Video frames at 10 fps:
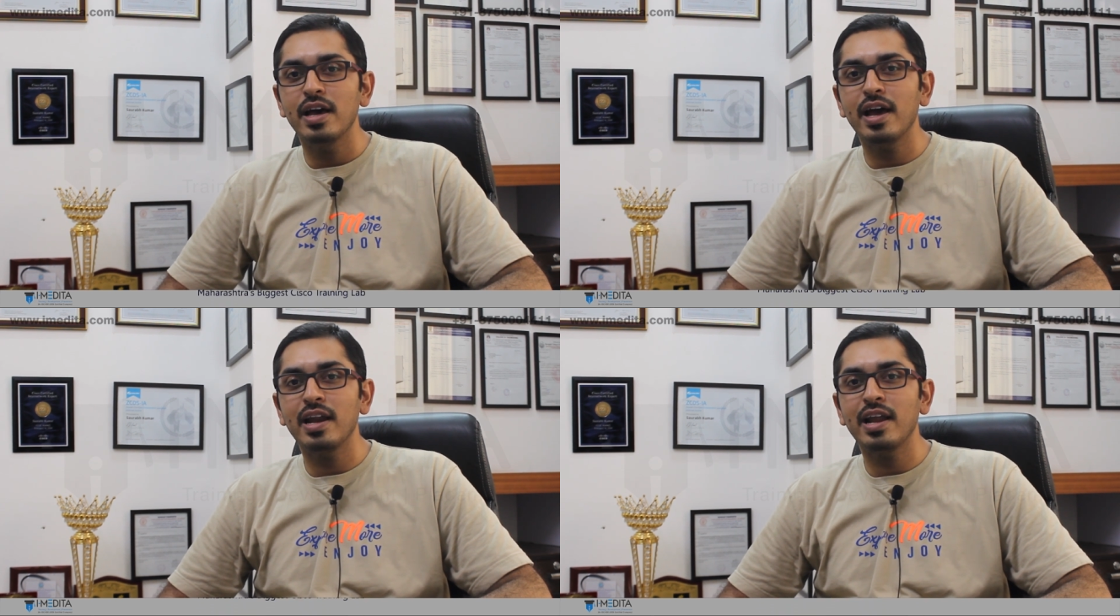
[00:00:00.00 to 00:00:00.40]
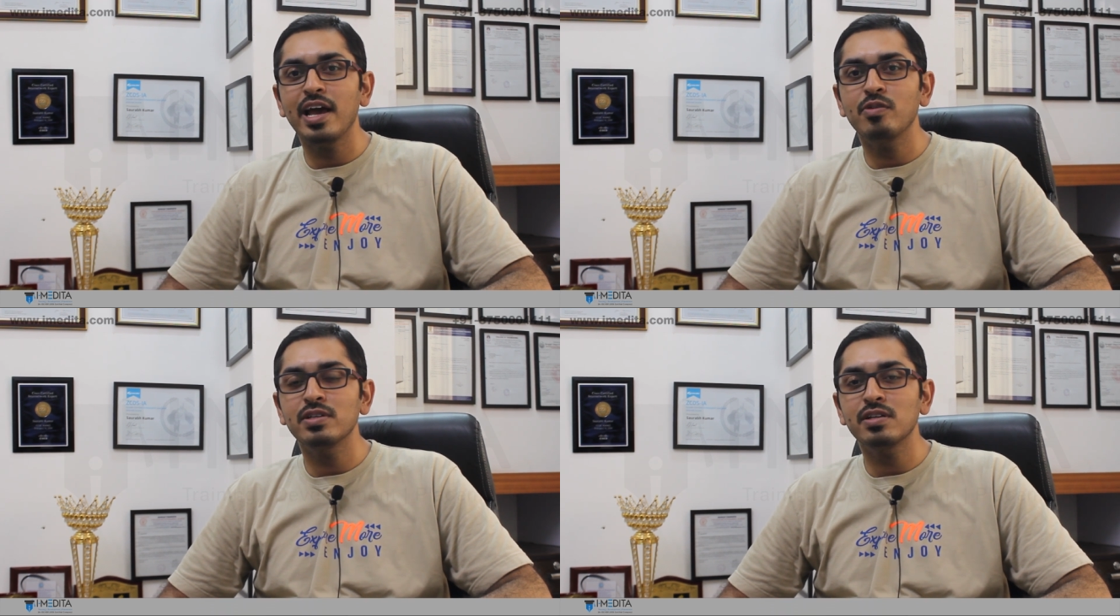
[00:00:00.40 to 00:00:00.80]
and I
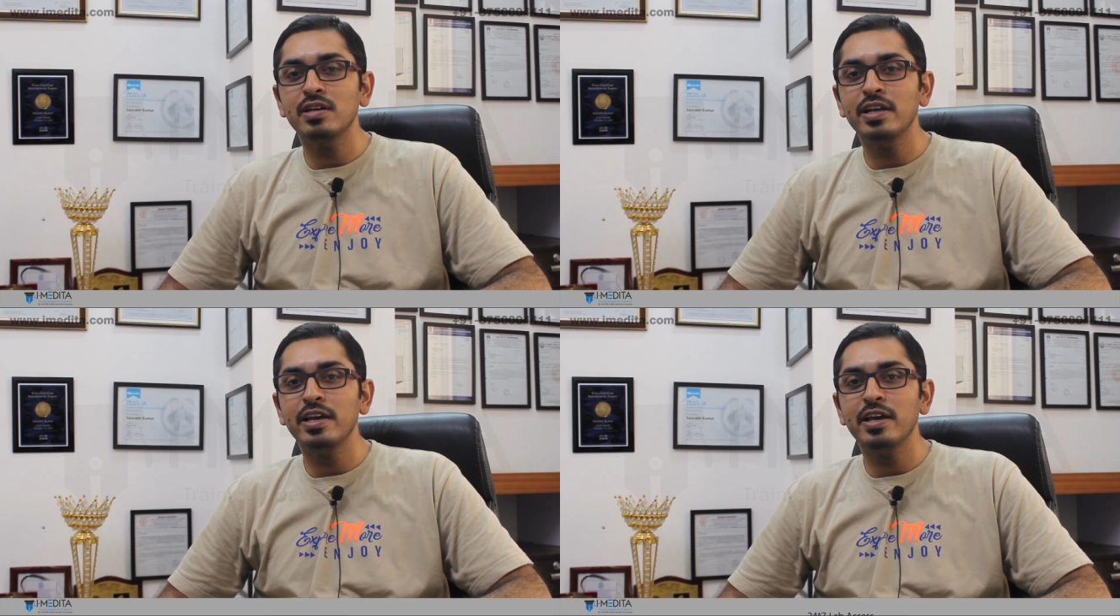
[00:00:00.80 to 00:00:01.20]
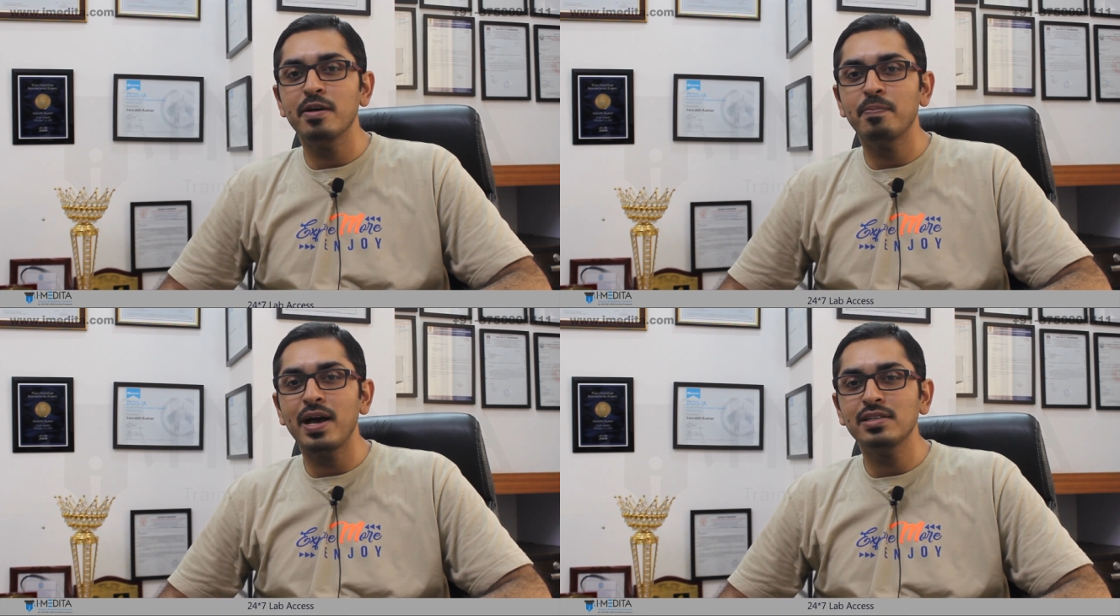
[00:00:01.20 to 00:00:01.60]
have recently
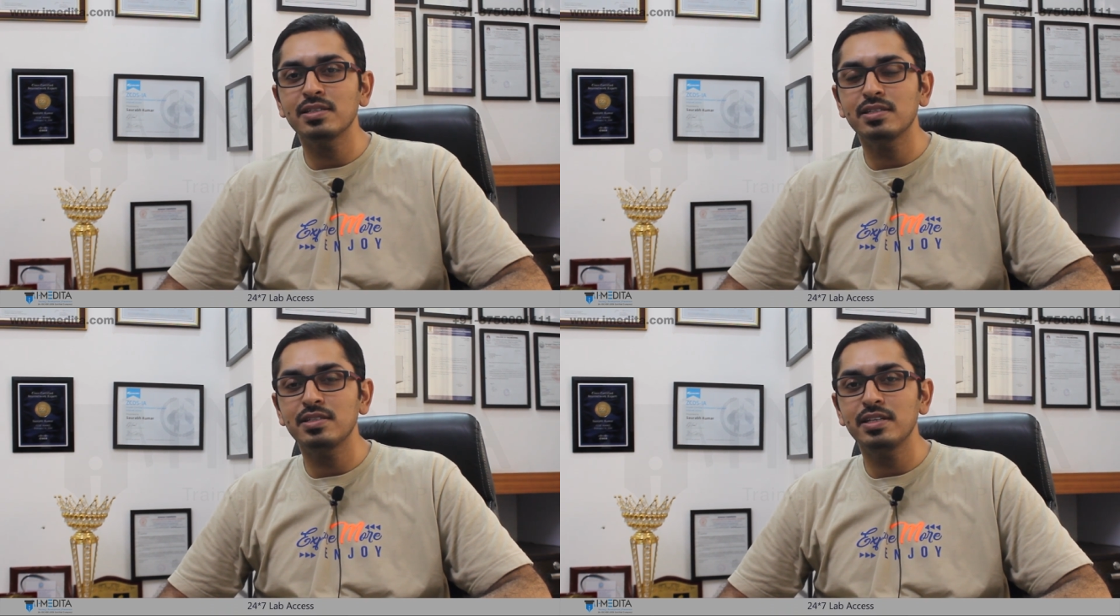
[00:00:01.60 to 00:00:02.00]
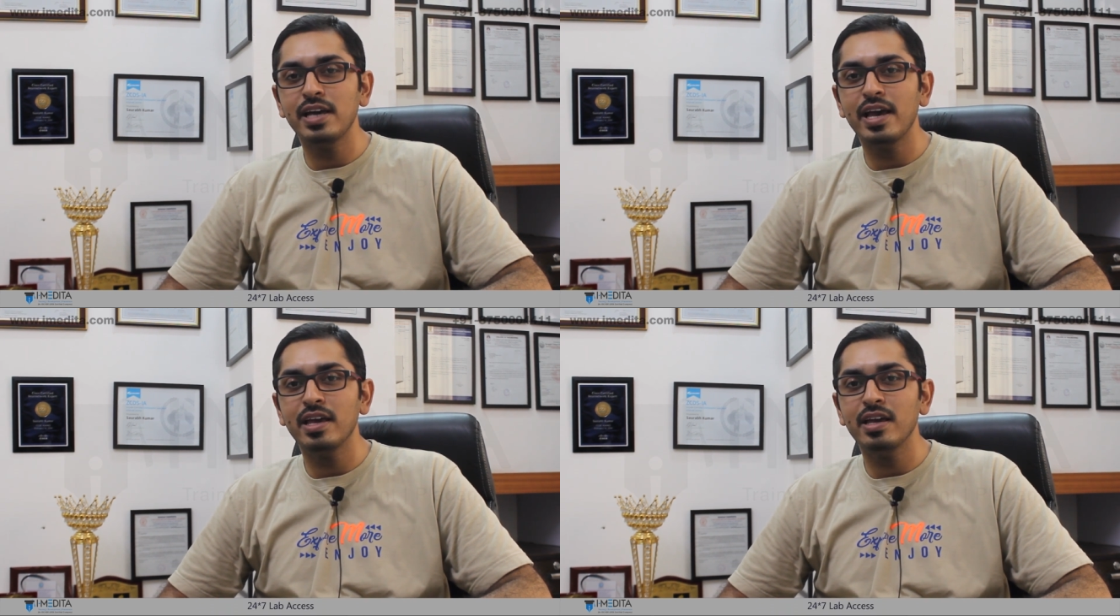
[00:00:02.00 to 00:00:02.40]
passed a
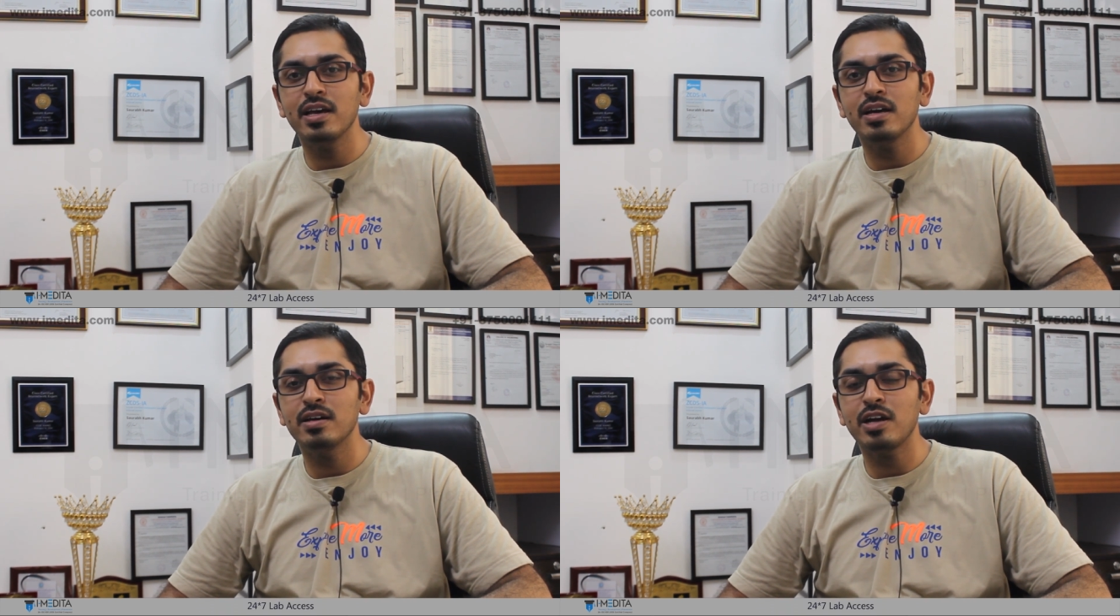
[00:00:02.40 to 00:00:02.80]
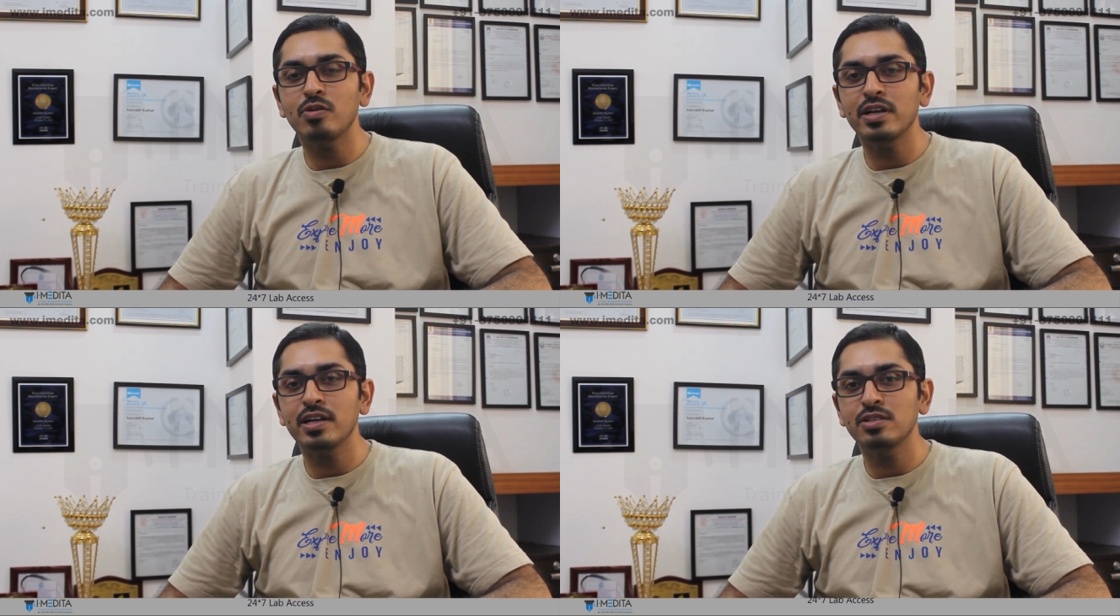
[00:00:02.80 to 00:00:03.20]
CCIE routing